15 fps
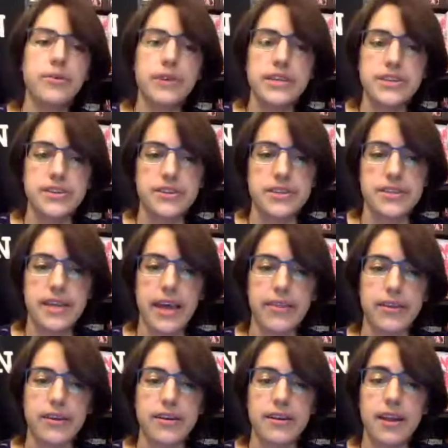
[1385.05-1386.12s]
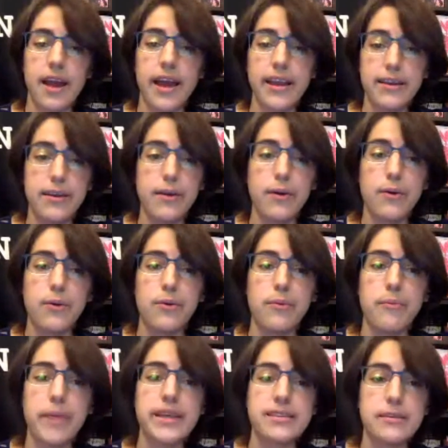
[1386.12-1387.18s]
creatures together, I know,
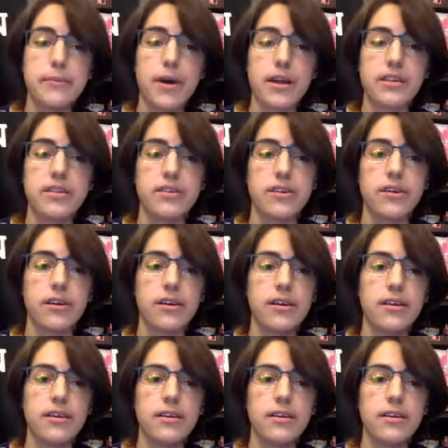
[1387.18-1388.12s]
makes a monster.